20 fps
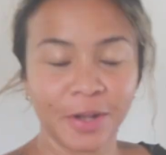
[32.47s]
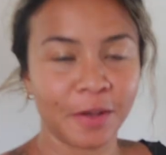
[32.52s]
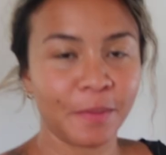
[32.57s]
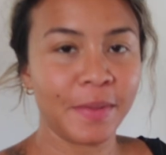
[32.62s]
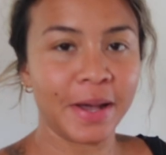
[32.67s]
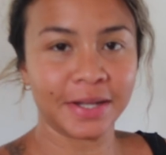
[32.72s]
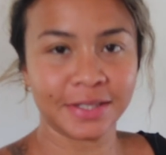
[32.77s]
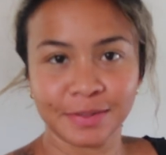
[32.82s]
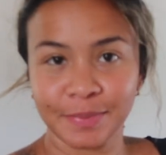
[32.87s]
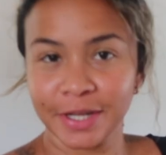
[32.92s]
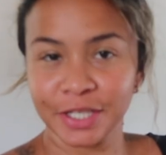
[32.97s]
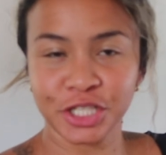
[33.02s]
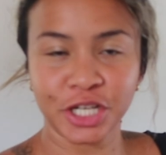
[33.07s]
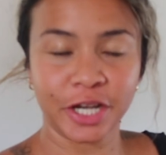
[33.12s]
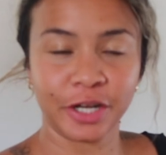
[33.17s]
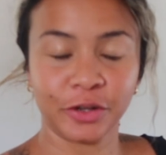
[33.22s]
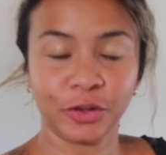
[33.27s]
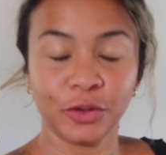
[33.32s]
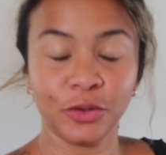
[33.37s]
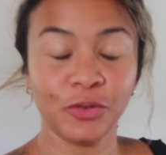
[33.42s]
welcome back to my
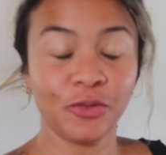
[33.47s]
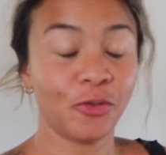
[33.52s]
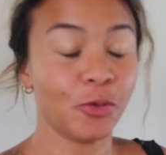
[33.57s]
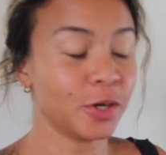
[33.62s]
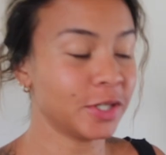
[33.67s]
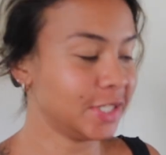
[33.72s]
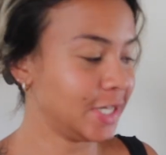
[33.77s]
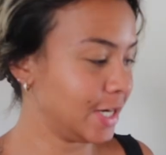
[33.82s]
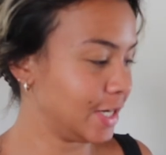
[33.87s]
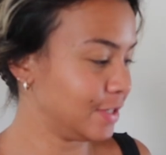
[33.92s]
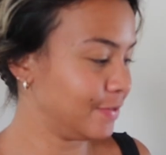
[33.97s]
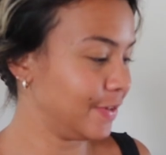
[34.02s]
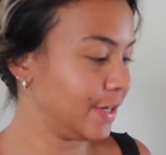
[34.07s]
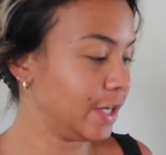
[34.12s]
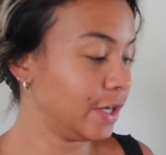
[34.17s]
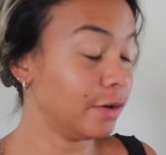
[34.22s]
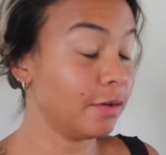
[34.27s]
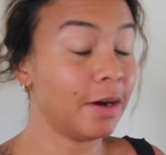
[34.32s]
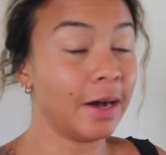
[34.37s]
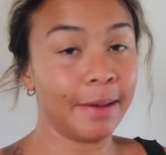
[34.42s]
channel. For today's
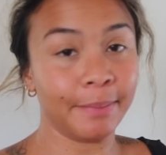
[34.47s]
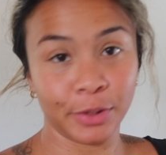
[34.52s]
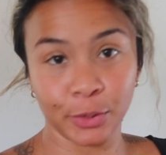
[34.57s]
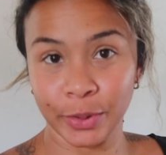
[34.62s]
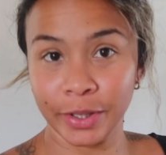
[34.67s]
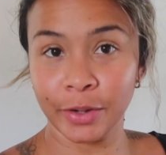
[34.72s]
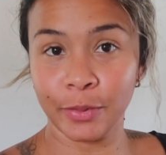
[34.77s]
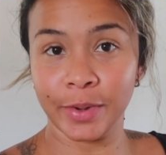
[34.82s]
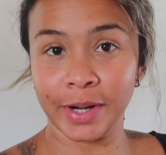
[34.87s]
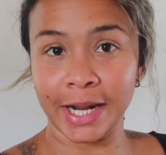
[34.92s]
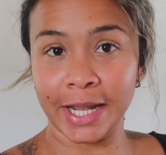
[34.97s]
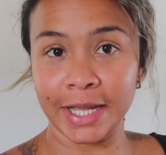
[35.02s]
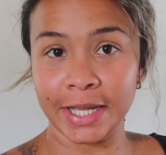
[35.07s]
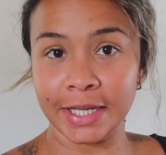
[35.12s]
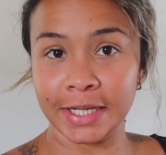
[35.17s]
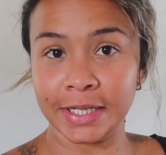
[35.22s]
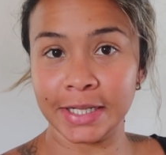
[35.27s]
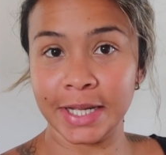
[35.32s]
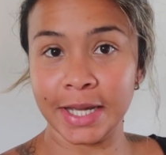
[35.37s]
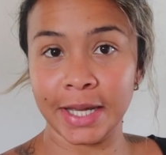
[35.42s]
video, I'm doing a what I
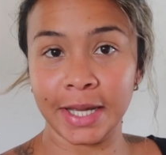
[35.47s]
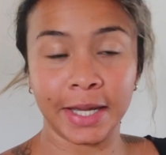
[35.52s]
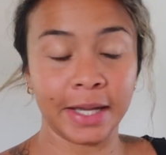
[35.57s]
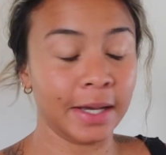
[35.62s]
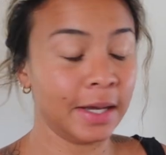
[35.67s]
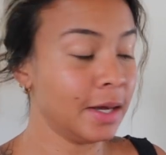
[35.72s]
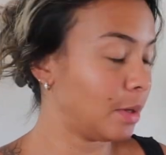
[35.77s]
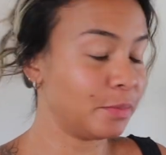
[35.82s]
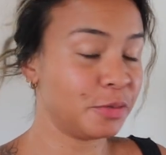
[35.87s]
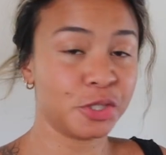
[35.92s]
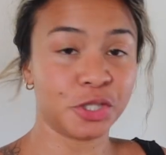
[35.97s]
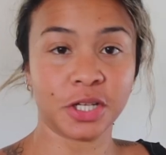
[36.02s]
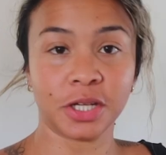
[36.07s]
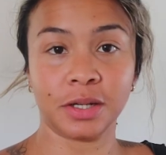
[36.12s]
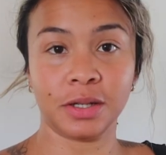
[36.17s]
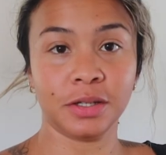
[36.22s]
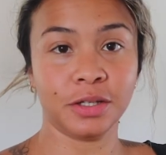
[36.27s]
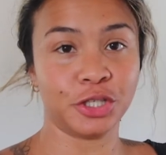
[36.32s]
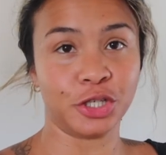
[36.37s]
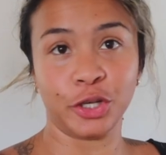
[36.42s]
eat in a day. I'm just
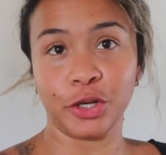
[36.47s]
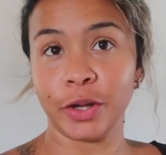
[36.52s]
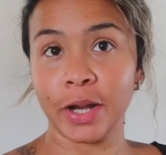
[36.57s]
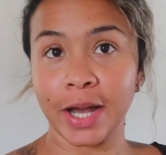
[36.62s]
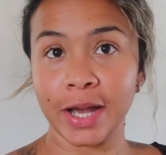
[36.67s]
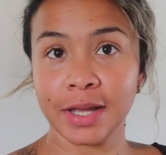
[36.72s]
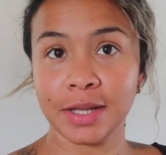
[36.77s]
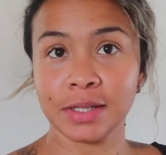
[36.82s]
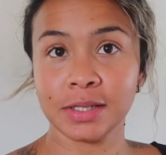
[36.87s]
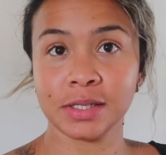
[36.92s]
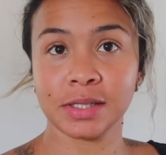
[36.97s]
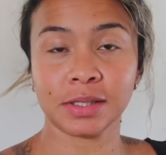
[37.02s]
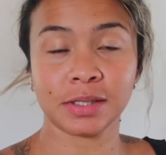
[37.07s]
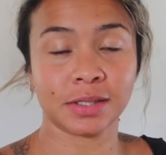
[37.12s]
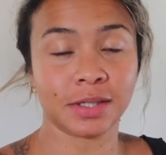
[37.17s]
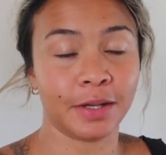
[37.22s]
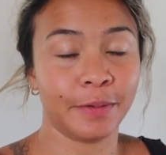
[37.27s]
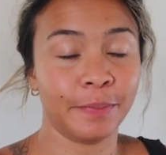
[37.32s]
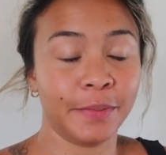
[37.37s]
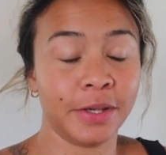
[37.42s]
gonna show you guys
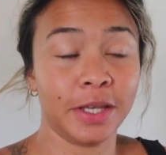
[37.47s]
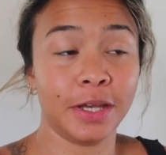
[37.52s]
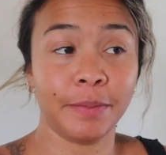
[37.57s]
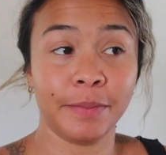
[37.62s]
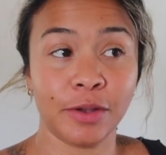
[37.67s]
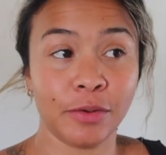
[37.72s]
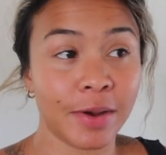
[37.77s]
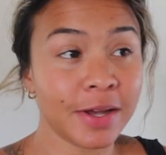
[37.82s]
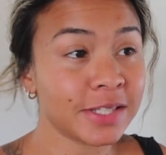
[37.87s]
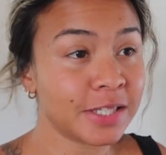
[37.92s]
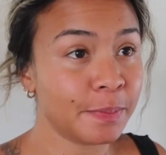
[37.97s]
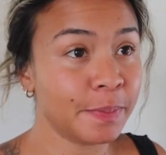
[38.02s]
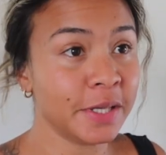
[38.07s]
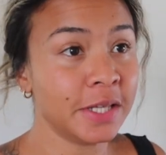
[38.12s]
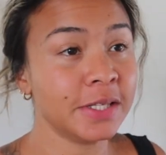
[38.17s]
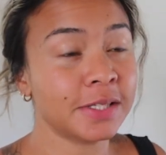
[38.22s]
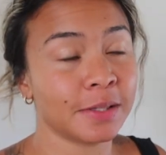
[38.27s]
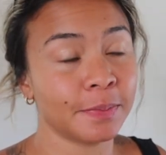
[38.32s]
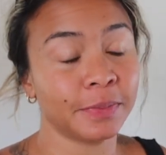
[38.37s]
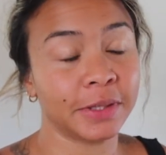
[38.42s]
some yummy
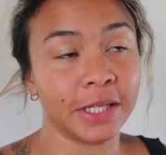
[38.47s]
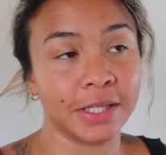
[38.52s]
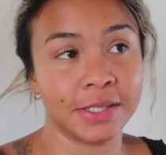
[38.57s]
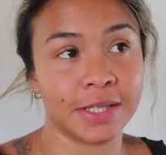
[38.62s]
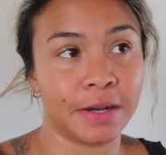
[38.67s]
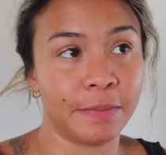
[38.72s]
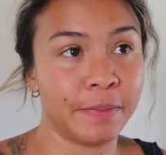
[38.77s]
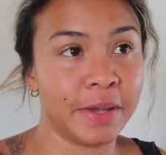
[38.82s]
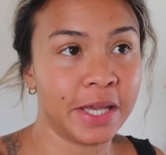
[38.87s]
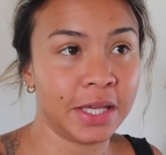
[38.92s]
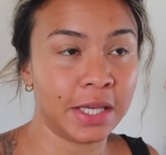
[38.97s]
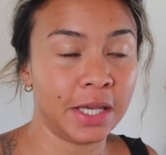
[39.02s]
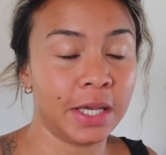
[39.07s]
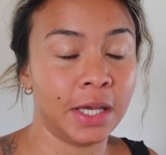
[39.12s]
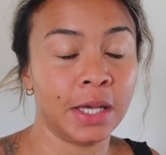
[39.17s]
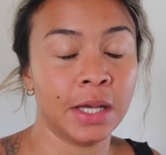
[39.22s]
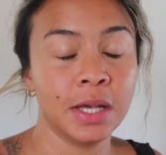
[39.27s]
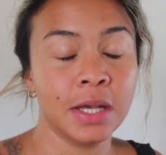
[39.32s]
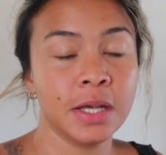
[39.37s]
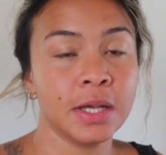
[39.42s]
recipes, some things that I'm
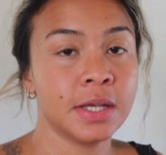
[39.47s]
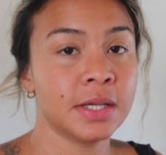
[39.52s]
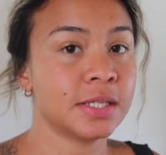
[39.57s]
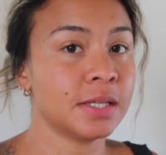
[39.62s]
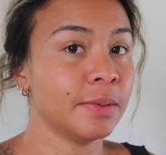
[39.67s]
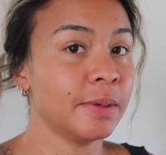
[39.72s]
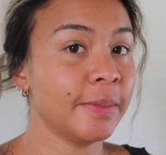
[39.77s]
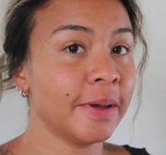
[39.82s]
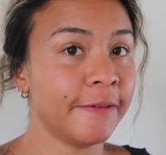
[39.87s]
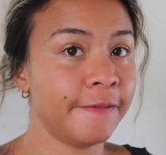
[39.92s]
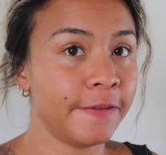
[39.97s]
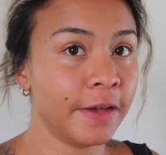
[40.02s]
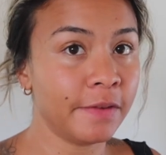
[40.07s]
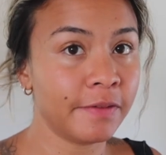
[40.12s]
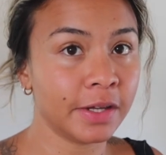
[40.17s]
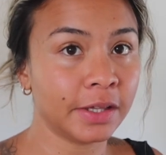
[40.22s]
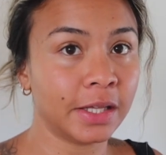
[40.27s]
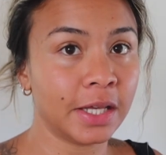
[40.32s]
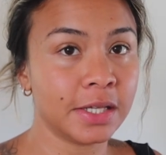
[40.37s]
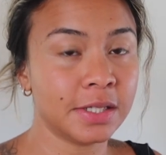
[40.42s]
making, some of my
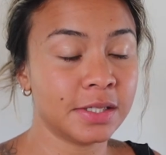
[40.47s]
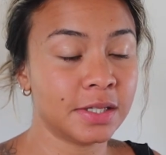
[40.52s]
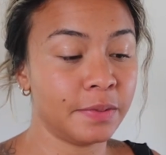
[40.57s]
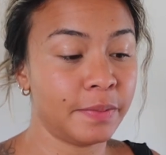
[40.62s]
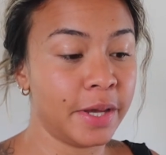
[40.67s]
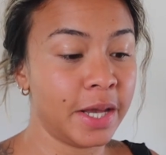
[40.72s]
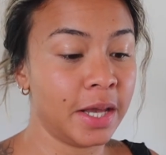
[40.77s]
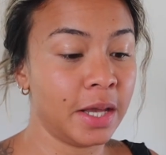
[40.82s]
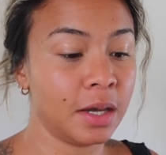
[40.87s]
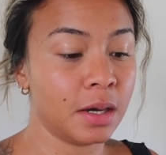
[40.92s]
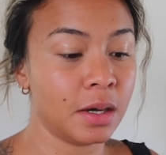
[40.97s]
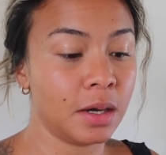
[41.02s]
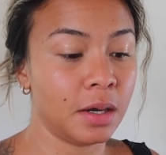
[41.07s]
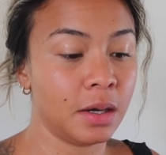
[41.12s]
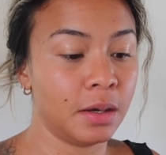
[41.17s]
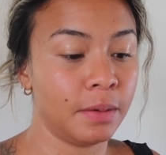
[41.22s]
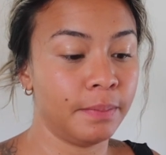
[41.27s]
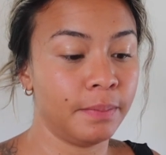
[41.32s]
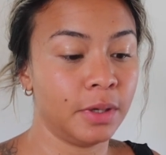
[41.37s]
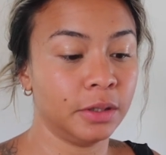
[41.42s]
favorite things to make,
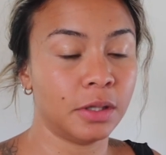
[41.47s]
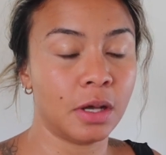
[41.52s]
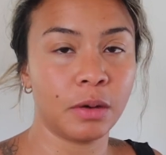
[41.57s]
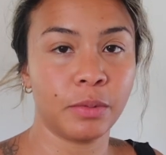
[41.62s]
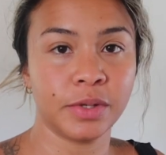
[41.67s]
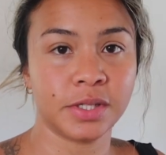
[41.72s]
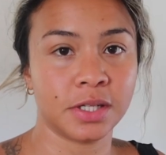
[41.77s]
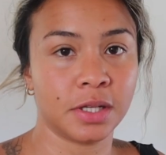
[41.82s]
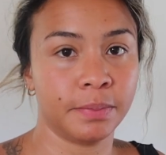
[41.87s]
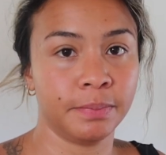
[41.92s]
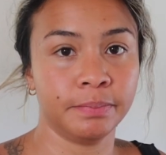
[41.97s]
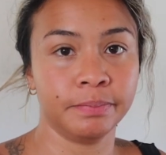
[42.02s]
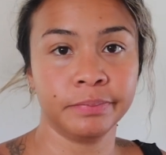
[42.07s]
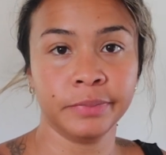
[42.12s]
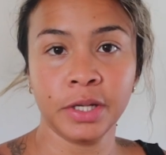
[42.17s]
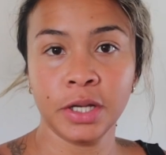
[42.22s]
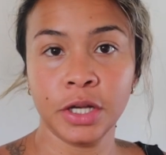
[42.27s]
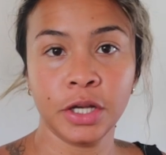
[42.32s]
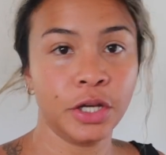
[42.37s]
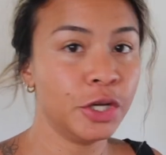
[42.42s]
along with some
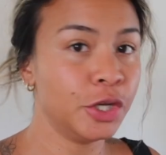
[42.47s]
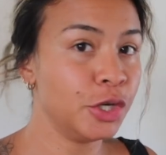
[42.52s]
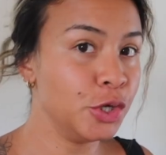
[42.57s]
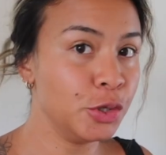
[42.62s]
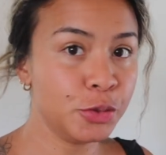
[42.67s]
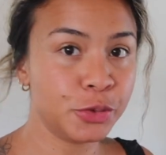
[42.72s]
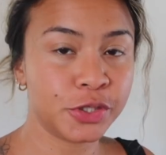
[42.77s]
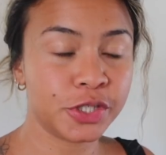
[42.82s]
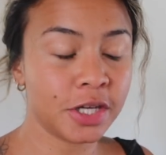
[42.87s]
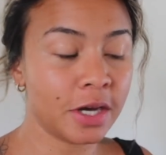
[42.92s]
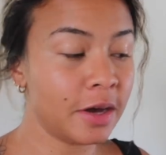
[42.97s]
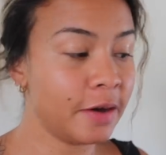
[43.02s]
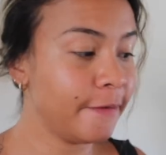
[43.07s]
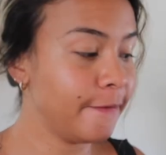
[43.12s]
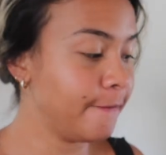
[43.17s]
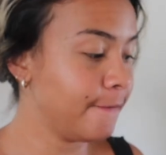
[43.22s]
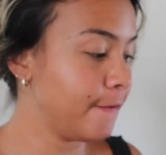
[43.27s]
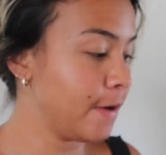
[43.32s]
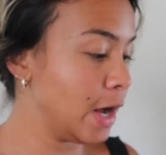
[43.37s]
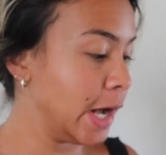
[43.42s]
new
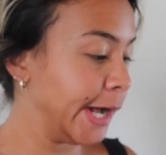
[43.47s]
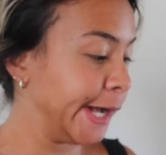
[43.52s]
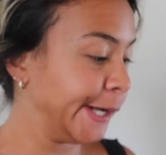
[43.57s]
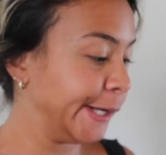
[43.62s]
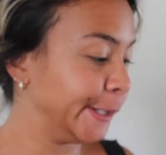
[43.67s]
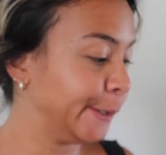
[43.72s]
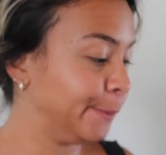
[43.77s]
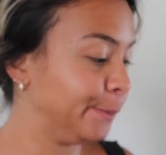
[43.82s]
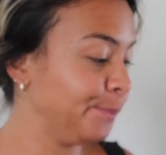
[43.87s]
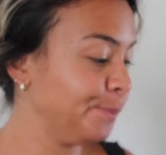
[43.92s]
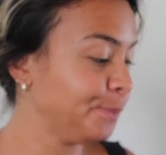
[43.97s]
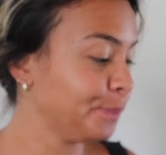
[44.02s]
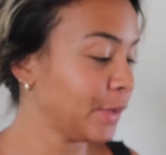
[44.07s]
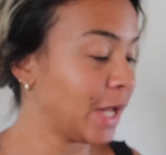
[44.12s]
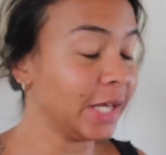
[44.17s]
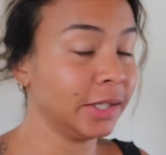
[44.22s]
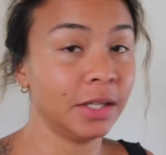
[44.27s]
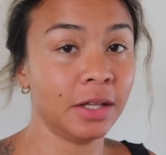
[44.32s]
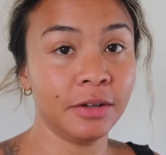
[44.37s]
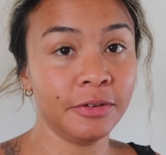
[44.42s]
stuff.
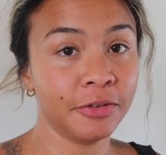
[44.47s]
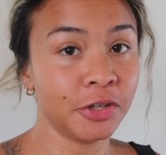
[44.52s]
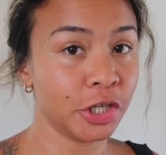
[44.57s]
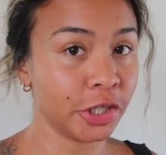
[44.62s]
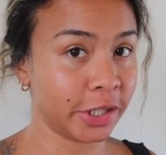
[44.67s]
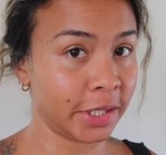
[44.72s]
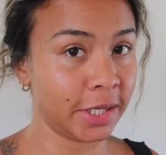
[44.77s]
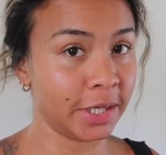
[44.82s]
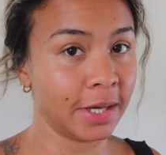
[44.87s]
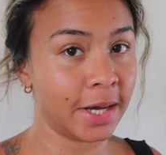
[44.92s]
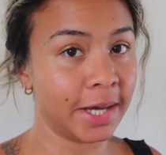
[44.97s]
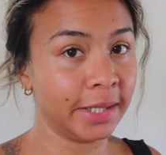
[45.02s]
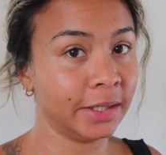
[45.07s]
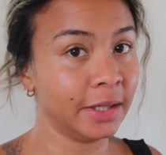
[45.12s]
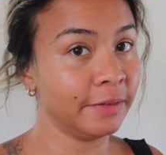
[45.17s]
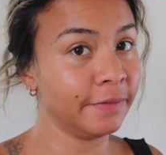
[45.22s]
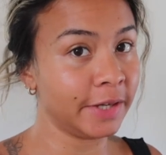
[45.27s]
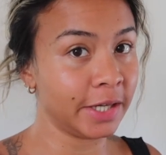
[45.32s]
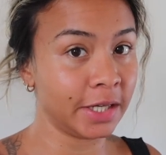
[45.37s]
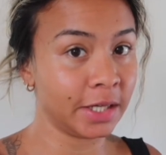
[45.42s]
I love cooking, I
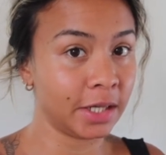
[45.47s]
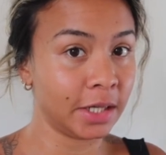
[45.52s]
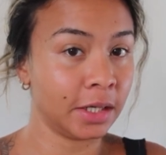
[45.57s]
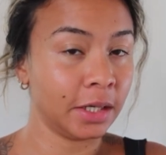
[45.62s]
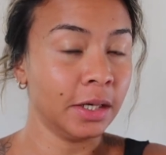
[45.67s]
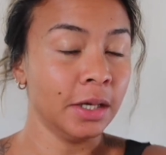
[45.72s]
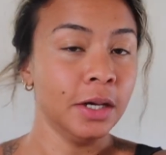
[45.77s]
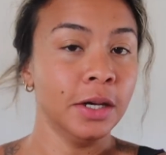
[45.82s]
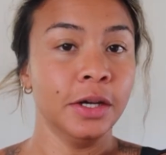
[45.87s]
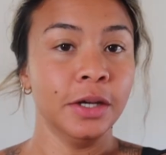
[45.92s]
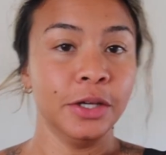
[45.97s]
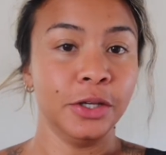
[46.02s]
love eating.